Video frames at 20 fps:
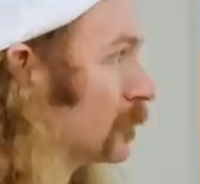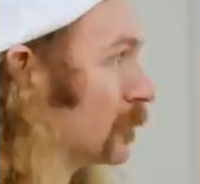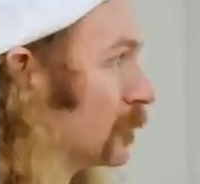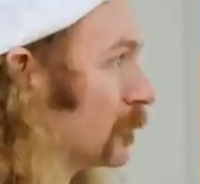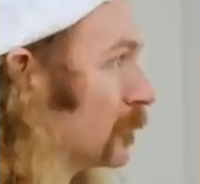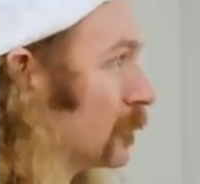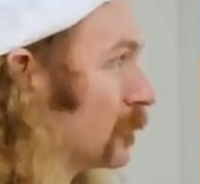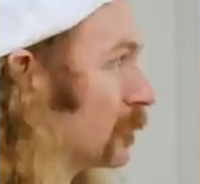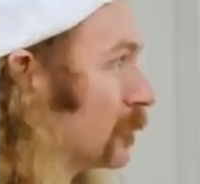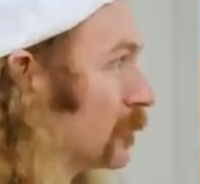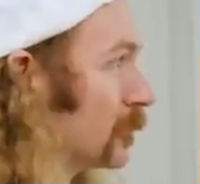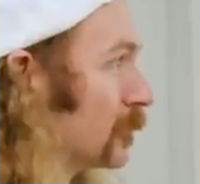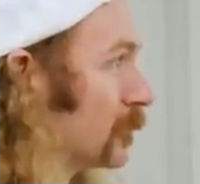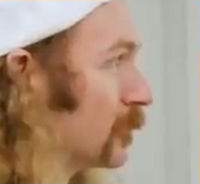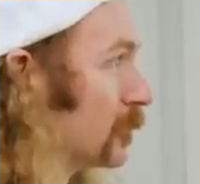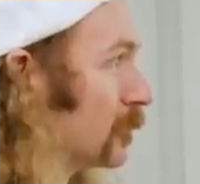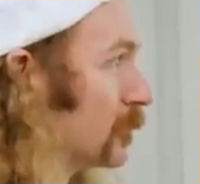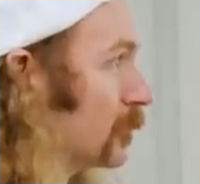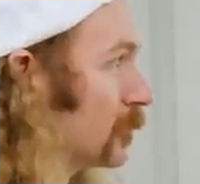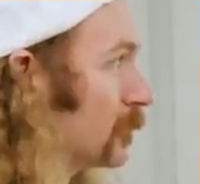
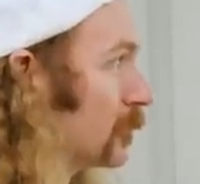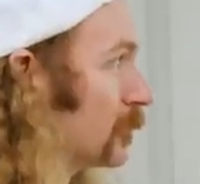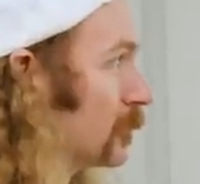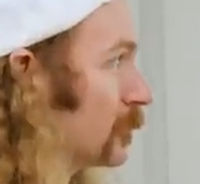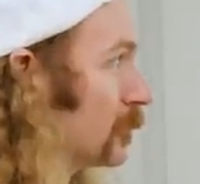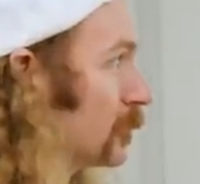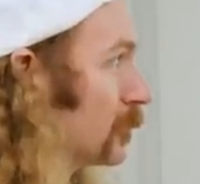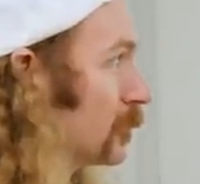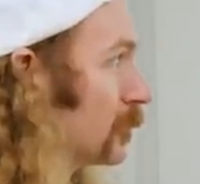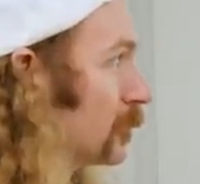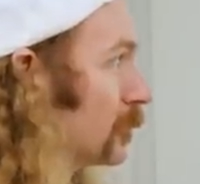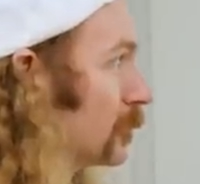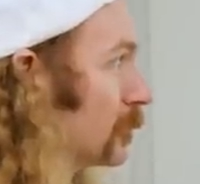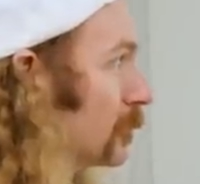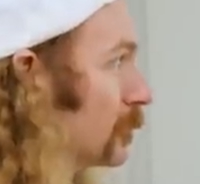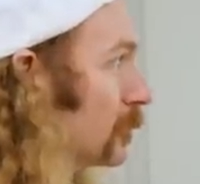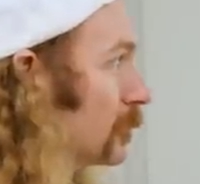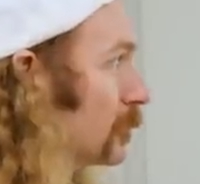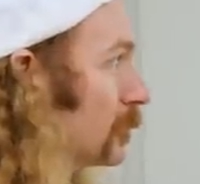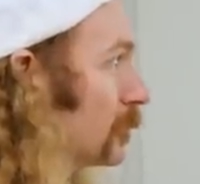
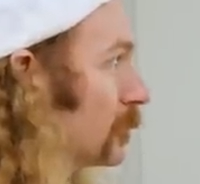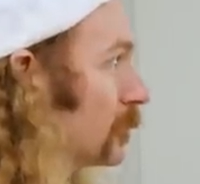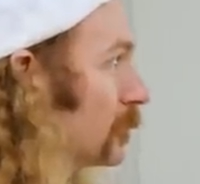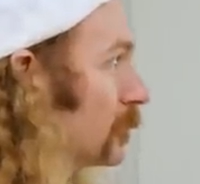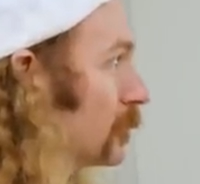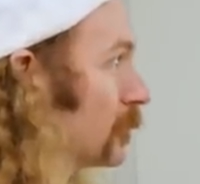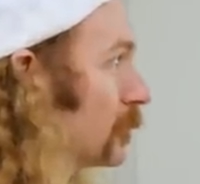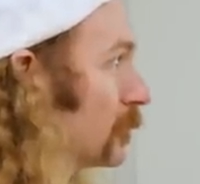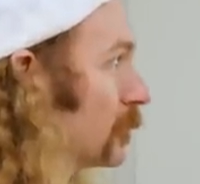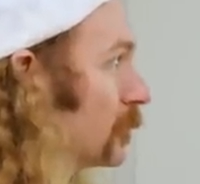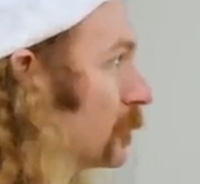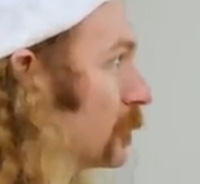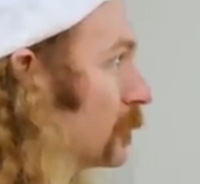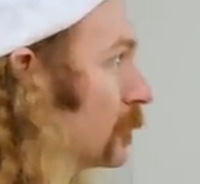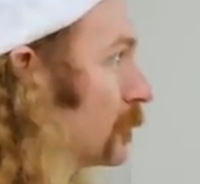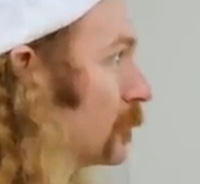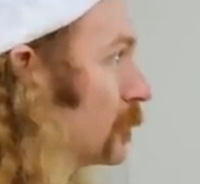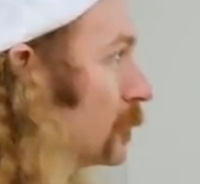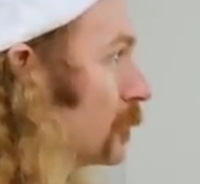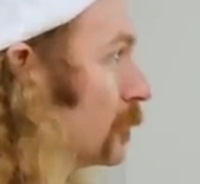
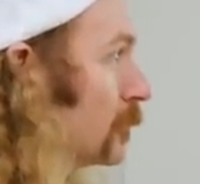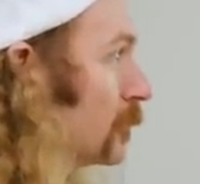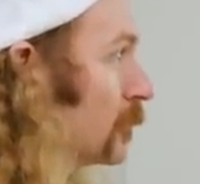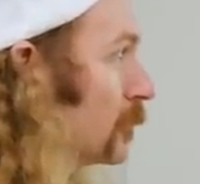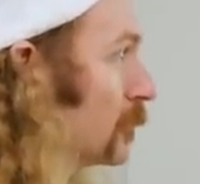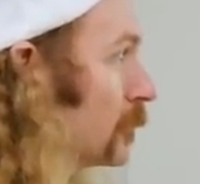(silent)